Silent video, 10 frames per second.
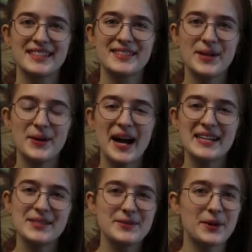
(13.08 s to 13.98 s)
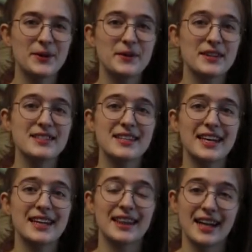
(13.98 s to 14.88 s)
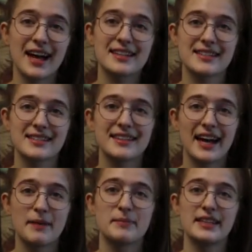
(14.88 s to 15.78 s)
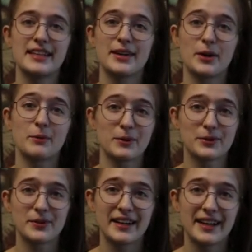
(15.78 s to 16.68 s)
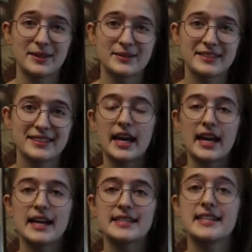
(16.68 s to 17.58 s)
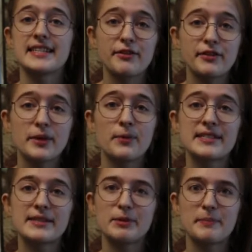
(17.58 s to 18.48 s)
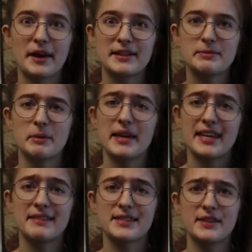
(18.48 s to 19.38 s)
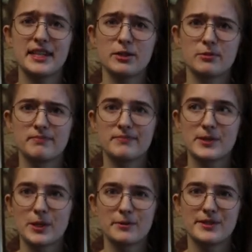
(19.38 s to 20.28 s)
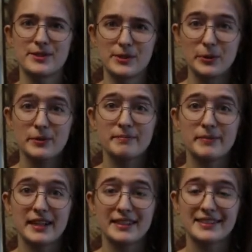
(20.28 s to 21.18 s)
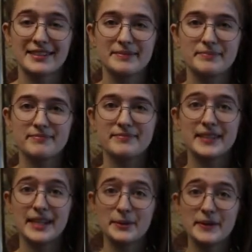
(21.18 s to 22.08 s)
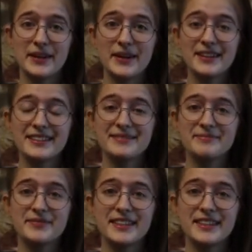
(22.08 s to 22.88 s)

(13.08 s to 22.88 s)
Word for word: So as you know, there is a lot happening in our world right now. And I definitely wasn't prepared to be making this video so soon, but here we are.